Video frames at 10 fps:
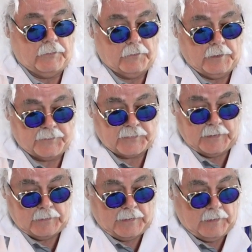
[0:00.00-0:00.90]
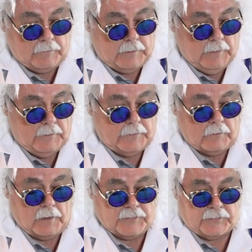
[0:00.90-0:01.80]
turn it upside down,
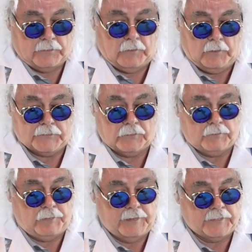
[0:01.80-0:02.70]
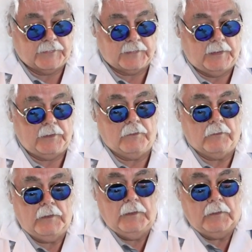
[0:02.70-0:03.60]
there are still also places on
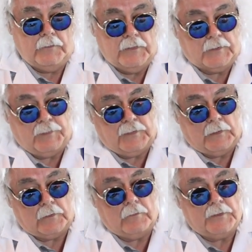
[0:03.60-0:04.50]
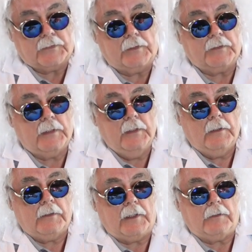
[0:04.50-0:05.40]
here, in this particular instance,
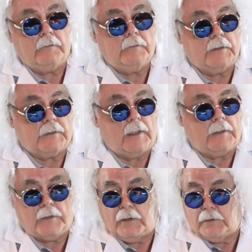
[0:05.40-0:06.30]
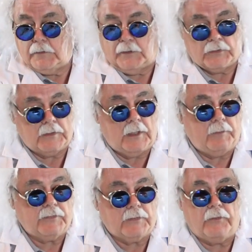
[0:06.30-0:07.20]
that does not touch the
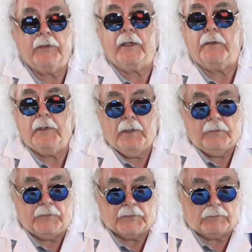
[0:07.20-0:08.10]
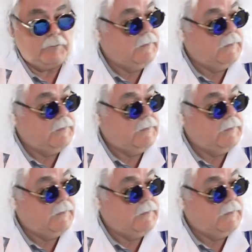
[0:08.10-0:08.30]
table, so again, this